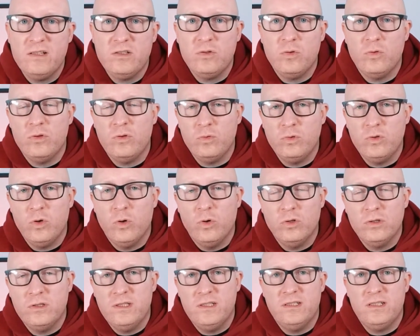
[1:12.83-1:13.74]
So they'll
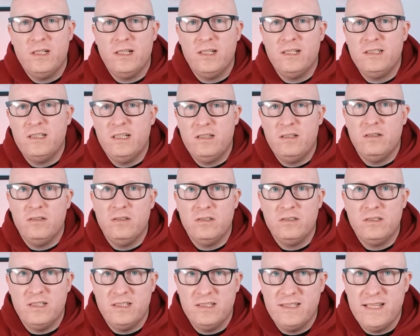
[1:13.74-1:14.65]
talk to
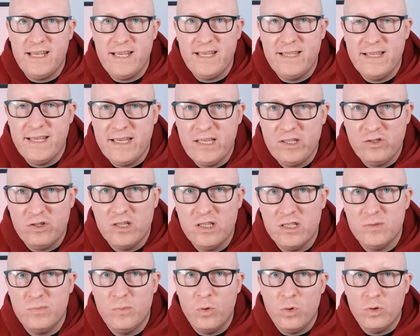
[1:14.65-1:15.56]
solicitors, estate
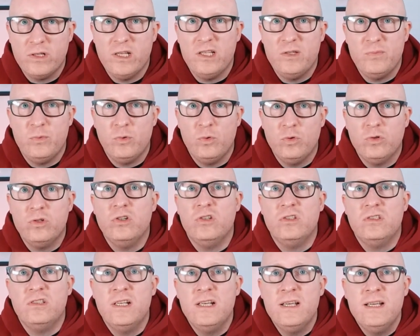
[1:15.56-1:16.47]
agents, mortgage
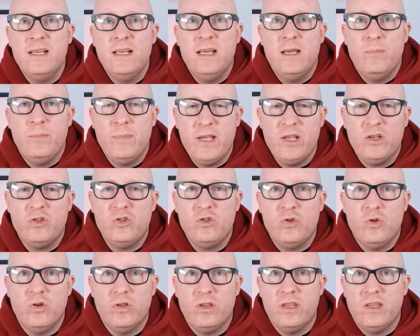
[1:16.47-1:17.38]
brokers, make
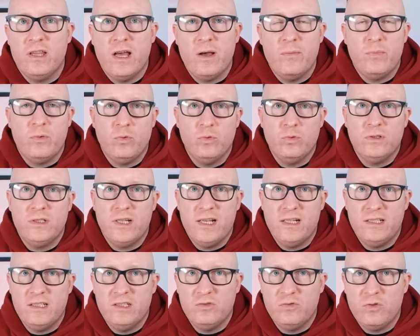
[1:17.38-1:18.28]
sure that that
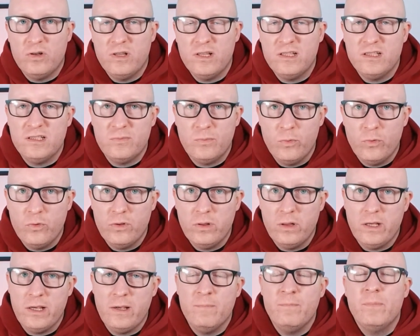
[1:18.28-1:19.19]
process is running
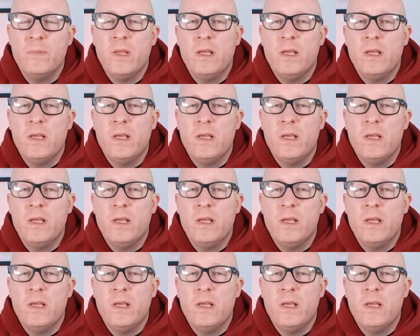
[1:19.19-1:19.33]
smoothly.